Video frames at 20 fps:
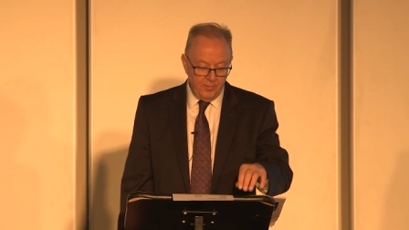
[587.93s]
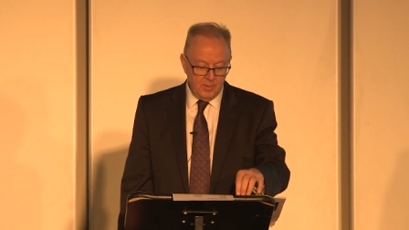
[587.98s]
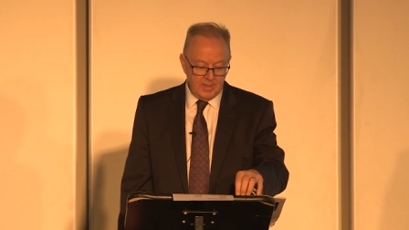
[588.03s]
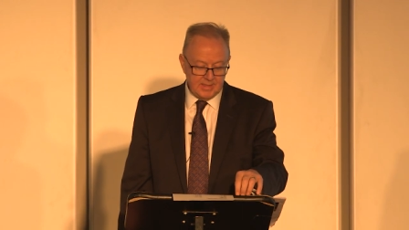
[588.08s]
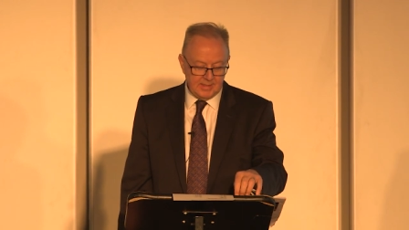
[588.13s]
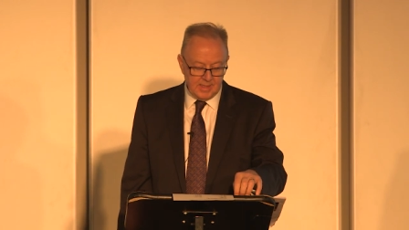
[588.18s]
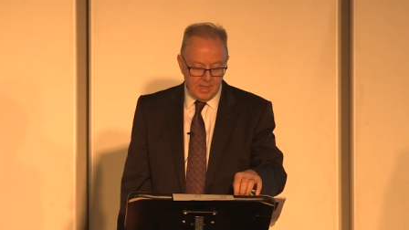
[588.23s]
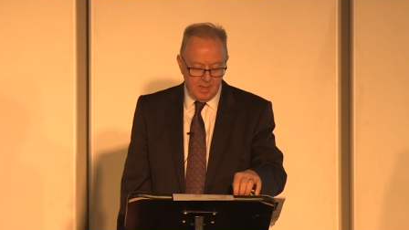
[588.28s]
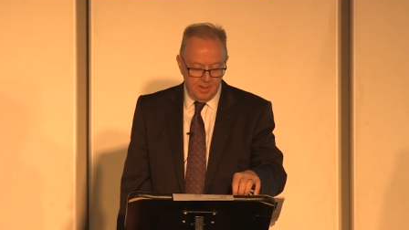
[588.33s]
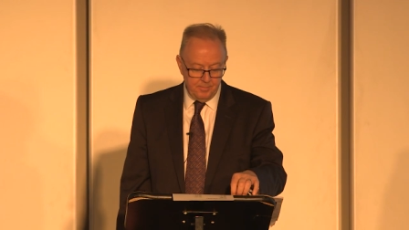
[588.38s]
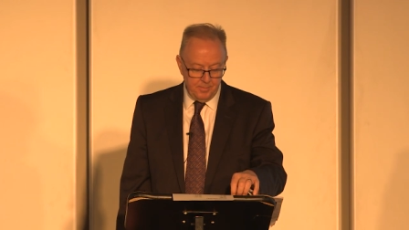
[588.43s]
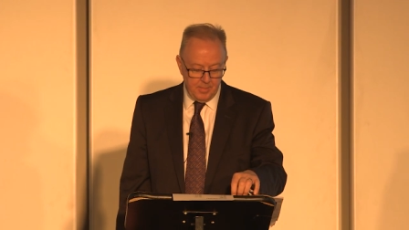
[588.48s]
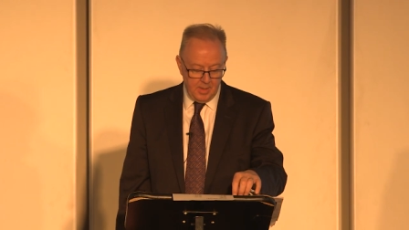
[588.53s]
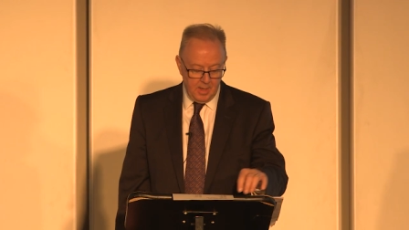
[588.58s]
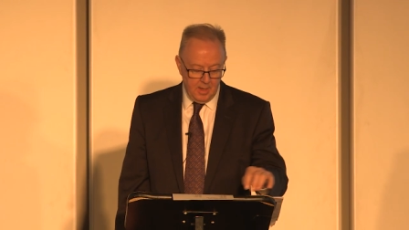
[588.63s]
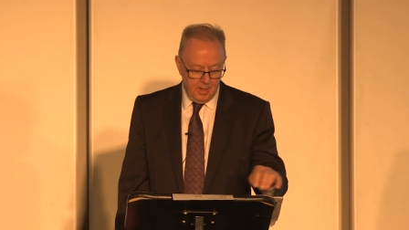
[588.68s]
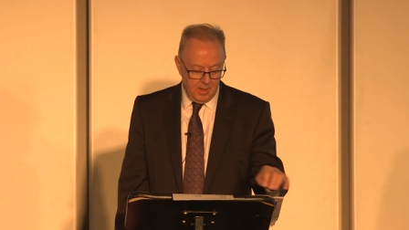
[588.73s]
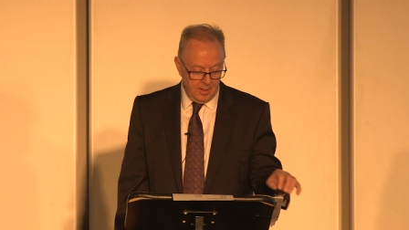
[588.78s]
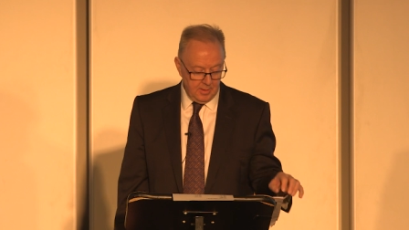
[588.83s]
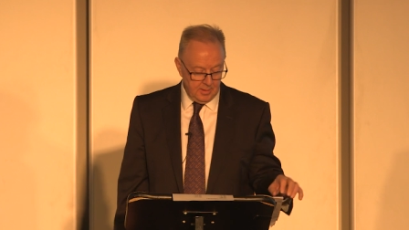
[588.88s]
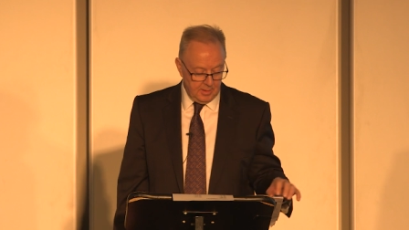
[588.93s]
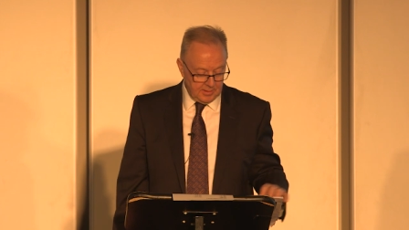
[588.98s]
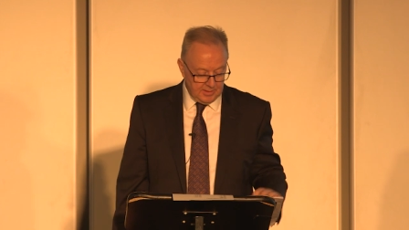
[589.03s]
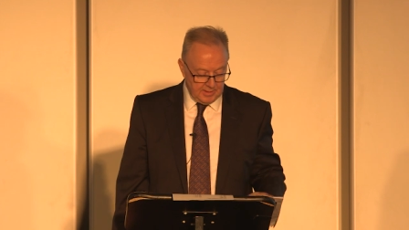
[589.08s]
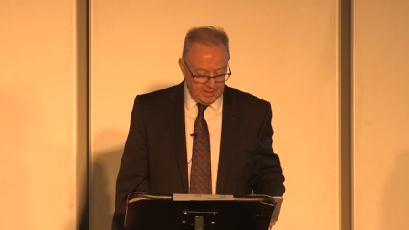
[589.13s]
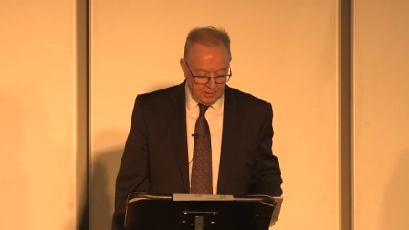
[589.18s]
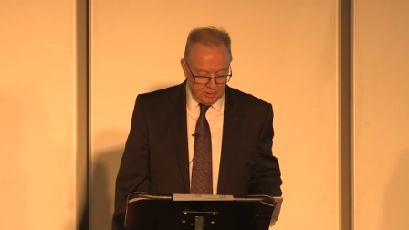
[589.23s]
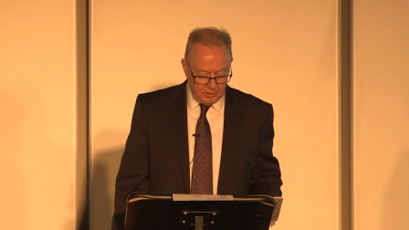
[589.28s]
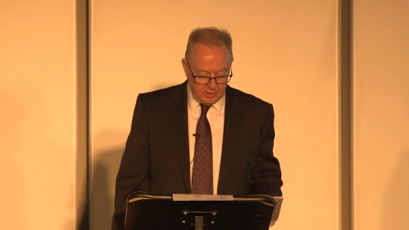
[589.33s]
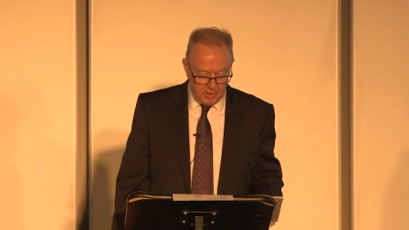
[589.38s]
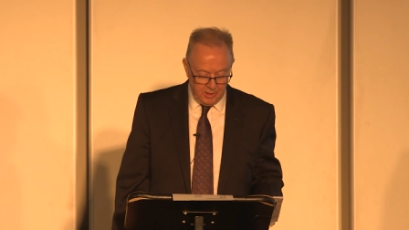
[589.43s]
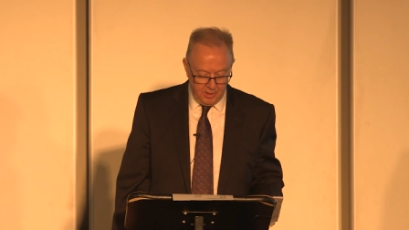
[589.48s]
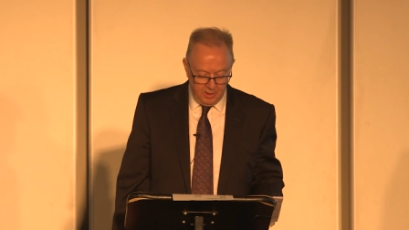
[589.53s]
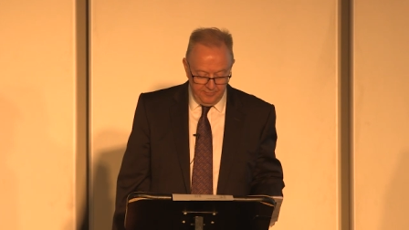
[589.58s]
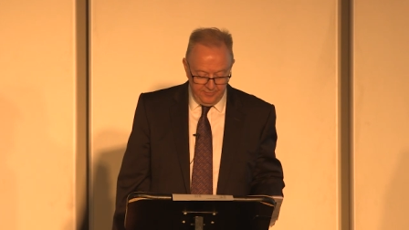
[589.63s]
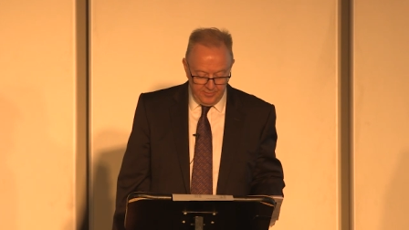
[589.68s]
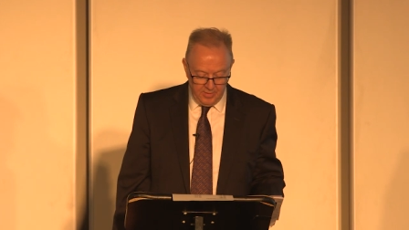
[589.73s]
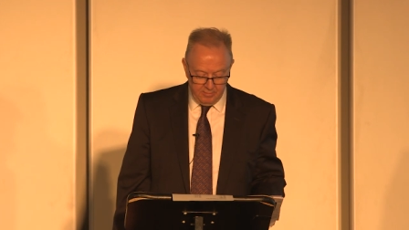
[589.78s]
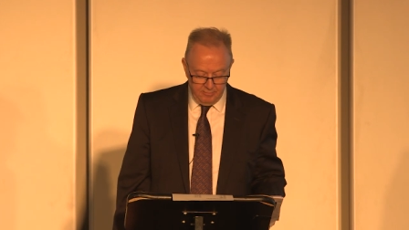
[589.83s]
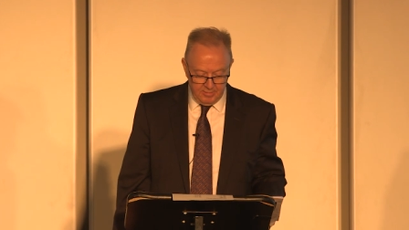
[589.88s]
who is a teacher
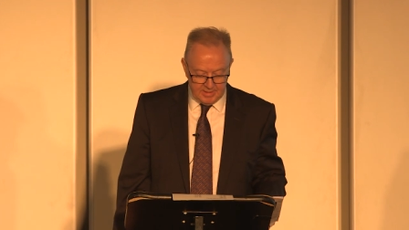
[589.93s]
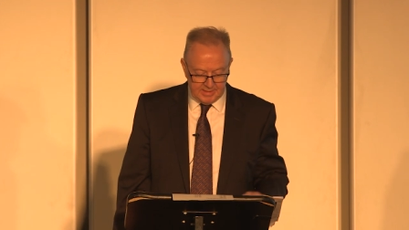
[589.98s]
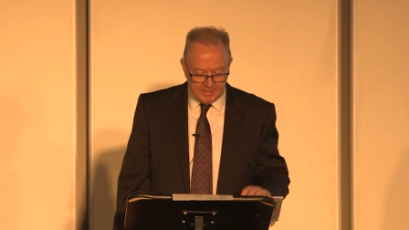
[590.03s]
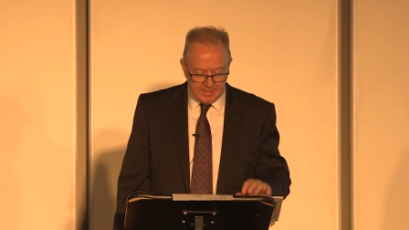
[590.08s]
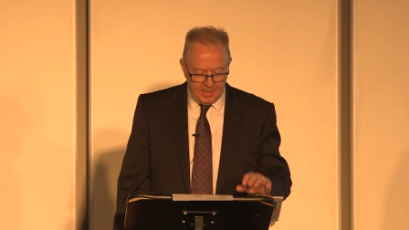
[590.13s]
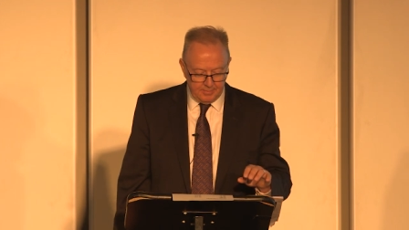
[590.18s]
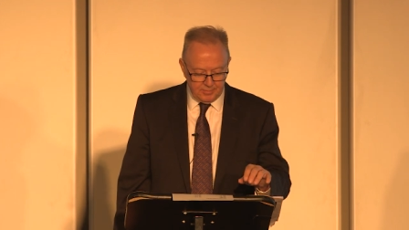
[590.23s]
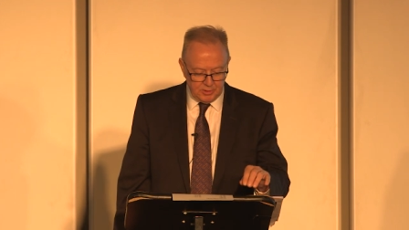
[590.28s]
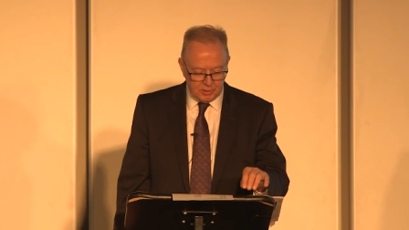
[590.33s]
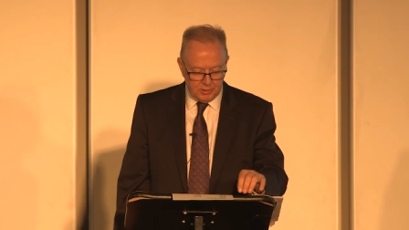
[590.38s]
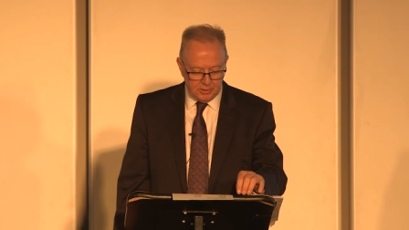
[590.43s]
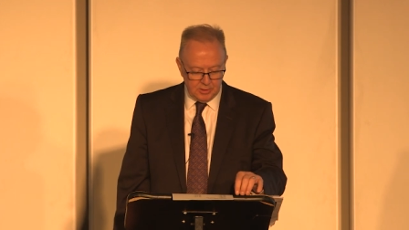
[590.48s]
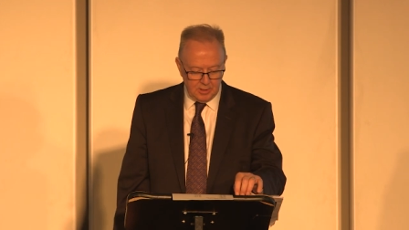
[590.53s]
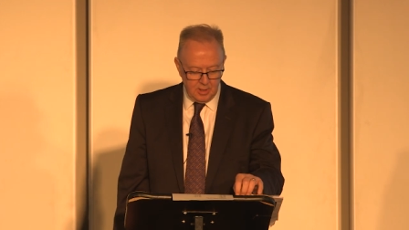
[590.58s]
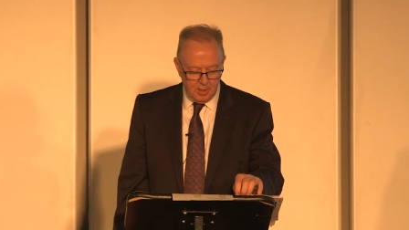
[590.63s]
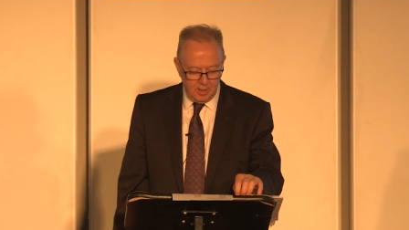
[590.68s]
of a reception